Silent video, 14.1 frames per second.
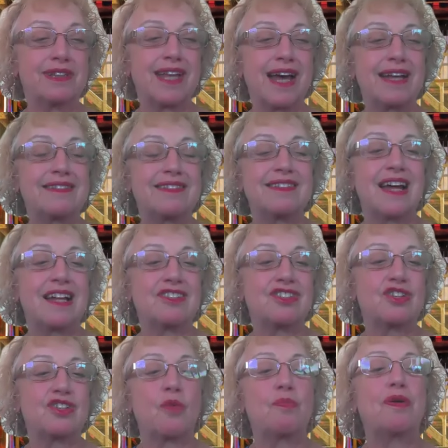that's not
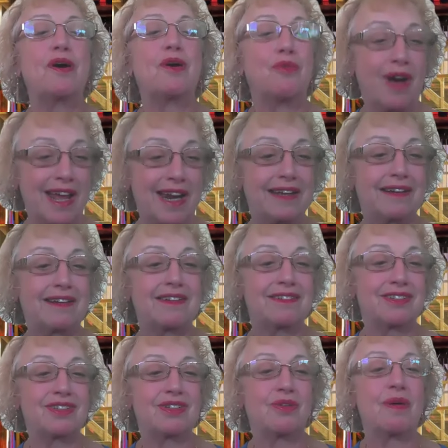so poetic.
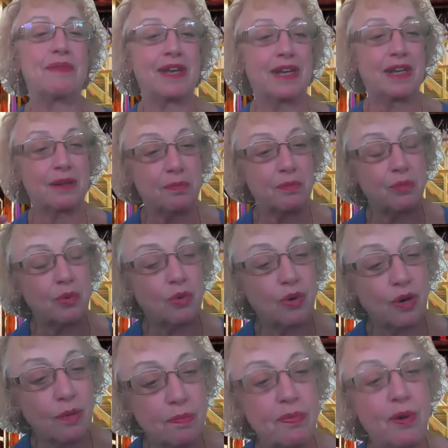So I make it
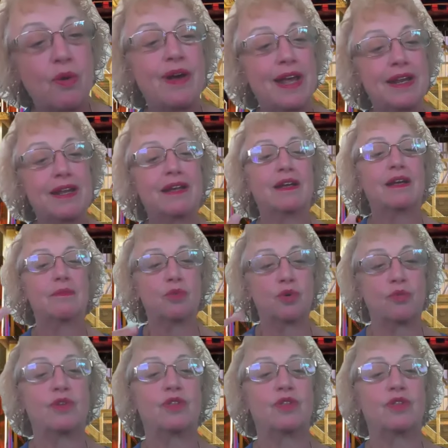more poetic and more with